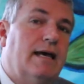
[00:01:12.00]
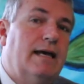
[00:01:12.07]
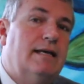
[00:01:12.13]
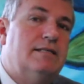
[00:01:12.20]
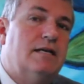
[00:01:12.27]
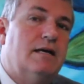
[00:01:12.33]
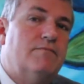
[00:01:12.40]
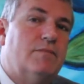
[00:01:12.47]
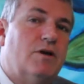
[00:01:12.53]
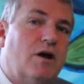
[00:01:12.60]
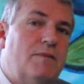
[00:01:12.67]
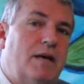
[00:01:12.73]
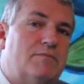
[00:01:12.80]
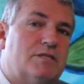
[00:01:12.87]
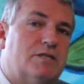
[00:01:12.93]
And
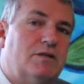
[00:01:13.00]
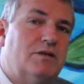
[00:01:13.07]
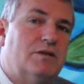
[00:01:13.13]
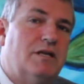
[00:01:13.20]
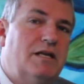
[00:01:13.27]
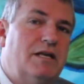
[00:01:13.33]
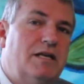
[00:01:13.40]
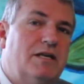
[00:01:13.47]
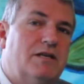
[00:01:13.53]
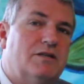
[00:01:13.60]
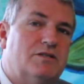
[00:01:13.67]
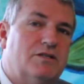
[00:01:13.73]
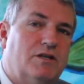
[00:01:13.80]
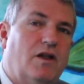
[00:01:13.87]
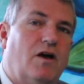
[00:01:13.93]
I'm absolutely
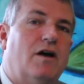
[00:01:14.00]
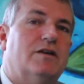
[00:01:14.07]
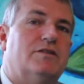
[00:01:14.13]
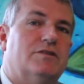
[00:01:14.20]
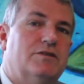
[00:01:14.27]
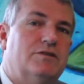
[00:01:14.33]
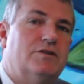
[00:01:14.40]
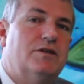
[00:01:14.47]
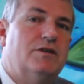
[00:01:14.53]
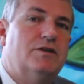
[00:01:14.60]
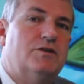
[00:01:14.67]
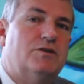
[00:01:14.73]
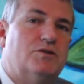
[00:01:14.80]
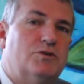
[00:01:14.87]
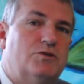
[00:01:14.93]
delighted
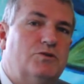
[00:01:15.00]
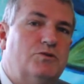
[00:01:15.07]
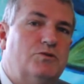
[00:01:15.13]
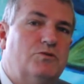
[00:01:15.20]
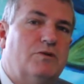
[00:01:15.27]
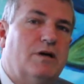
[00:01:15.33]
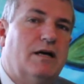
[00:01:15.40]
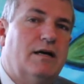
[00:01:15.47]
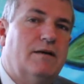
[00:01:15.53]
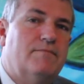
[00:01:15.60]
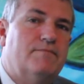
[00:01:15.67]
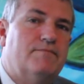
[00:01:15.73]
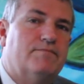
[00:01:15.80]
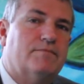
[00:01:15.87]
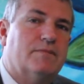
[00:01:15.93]

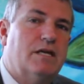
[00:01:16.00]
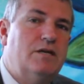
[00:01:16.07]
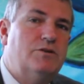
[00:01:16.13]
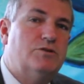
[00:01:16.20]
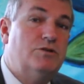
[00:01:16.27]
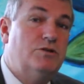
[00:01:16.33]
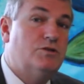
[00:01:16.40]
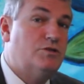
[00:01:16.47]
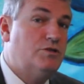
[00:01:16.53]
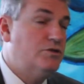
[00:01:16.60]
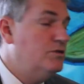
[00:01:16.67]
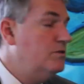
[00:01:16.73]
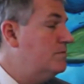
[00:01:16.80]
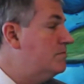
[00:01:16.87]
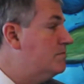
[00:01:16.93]
to introduce to
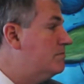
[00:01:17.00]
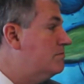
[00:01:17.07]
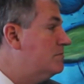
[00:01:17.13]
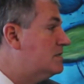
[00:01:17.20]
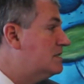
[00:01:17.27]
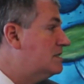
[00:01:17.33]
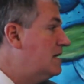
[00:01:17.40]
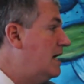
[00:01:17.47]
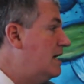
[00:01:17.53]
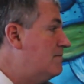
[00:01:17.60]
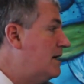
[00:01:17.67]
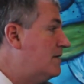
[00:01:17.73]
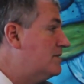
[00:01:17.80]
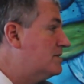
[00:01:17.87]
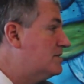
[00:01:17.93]
you Mrs. Anne
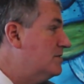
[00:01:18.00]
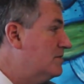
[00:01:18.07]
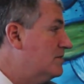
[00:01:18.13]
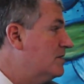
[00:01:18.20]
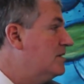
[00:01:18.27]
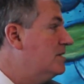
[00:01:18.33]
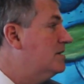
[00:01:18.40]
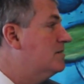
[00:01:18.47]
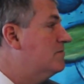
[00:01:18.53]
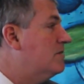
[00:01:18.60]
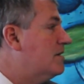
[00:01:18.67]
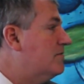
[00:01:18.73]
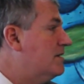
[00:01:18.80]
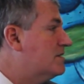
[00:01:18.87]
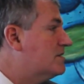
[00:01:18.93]
Matheson,
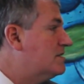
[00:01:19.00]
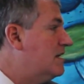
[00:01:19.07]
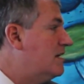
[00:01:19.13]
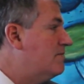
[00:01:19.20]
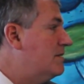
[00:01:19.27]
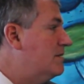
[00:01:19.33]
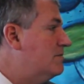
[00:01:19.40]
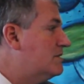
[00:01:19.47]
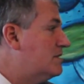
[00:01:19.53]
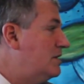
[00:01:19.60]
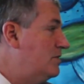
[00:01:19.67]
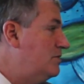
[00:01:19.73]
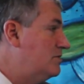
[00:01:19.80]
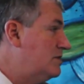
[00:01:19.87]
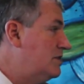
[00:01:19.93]
one of our staff members
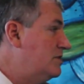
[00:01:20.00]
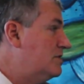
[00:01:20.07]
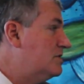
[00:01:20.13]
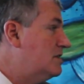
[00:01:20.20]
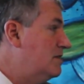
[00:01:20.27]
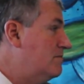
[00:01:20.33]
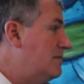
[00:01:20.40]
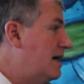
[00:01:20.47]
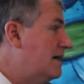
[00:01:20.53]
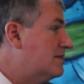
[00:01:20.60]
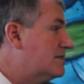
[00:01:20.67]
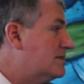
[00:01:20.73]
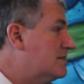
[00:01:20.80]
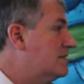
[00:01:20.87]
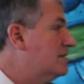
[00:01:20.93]
here who teaches in
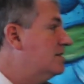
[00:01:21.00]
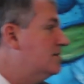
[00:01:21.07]
maths.